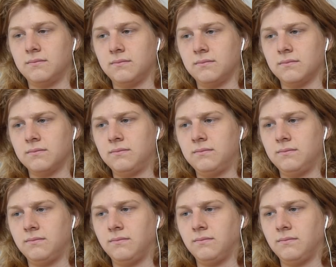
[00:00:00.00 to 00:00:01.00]

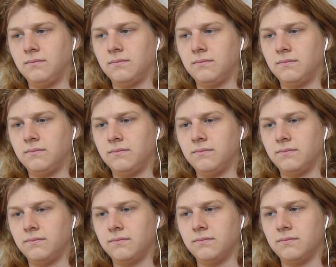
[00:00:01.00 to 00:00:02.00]

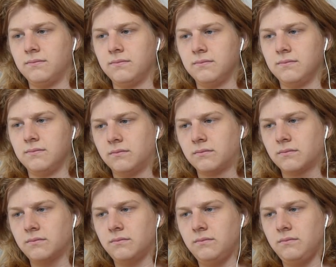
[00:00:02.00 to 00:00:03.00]

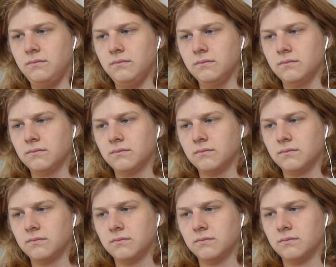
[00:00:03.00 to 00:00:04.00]

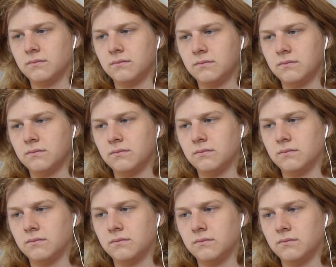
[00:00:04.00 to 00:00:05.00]

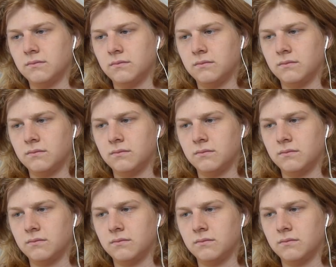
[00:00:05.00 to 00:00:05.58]
(silent)